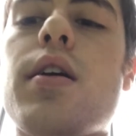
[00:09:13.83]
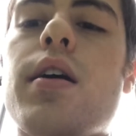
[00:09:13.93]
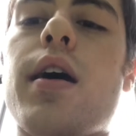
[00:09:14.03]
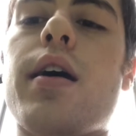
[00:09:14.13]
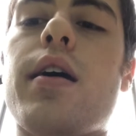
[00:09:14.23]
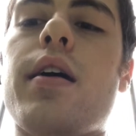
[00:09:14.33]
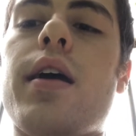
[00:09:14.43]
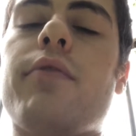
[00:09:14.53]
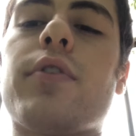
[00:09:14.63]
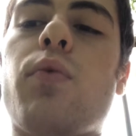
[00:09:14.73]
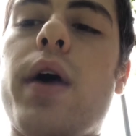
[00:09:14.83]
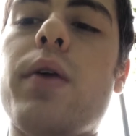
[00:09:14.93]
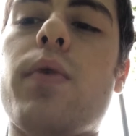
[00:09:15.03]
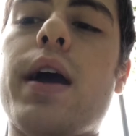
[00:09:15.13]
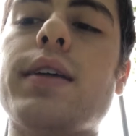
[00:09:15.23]
And for
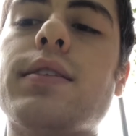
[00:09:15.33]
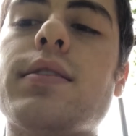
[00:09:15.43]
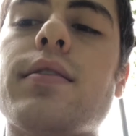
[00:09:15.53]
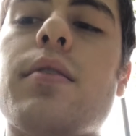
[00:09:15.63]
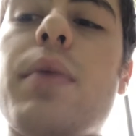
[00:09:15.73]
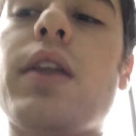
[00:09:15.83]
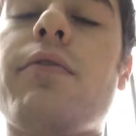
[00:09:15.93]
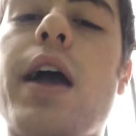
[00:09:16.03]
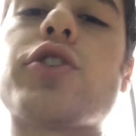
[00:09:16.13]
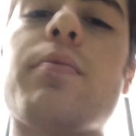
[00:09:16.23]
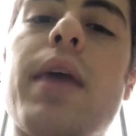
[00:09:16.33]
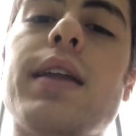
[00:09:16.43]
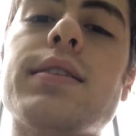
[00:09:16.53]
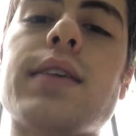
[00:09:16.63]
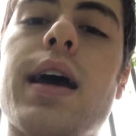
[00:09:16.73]
white wines, the manufacturer may
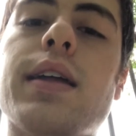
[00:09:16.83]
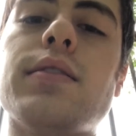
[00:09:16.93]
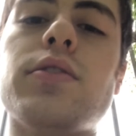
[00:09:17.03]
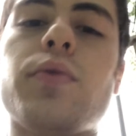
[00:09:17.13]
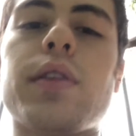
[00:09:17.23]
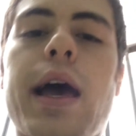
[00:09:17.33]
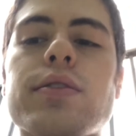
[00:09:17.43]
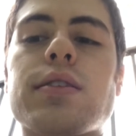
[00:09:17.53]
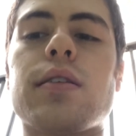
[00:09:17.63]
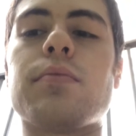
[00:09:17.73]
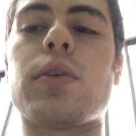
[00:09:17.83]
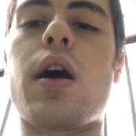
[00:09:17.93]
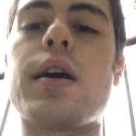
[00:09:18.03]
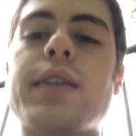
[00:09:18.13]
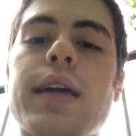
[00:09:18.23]
decide to allow some
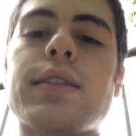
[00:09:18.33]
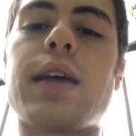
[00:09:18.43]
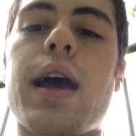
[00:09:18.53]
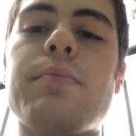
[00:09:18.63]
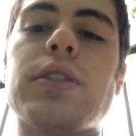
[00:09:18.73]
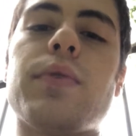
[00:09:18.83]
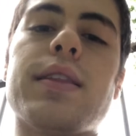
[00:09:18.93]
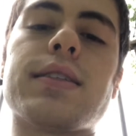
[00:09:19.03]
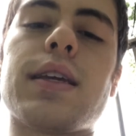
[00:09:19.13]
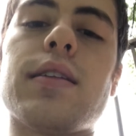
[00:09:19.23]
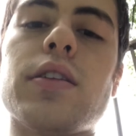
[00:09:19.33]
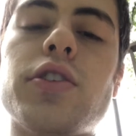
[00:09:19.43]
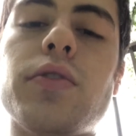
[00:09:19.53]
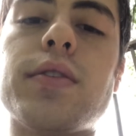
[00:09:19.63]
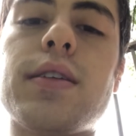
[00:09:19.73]
contact time between the skin and the
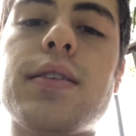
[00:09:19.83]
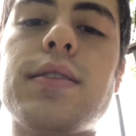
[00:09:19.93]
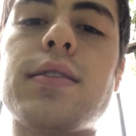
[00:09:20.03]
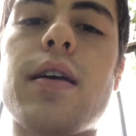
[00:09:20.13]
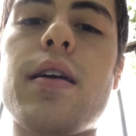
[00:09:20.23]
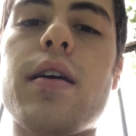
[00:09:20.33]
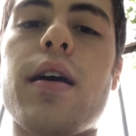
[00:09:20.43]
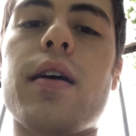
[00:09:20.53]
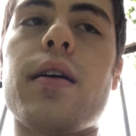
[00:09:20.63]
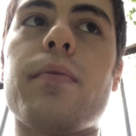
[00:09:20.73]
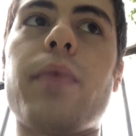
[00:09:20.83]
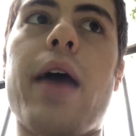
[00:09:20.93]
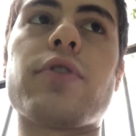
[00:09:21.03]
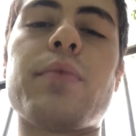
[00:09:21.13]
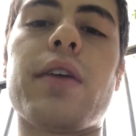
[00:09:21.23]
juices
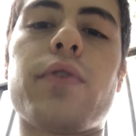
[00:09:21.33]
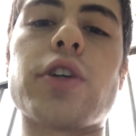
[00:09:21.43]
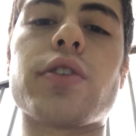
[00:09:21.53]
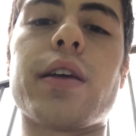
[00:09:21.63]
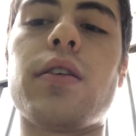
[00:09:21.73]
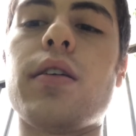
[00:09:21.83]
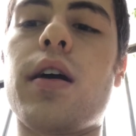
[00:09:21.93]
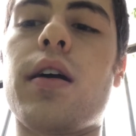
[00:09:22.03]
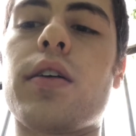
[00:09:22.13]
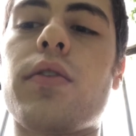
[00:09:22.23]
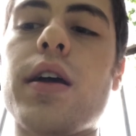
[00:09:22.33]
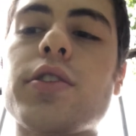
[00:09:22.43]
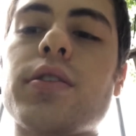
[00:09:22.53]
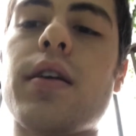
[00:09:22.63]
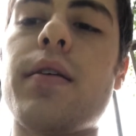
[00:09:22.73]
after being freshly crushed.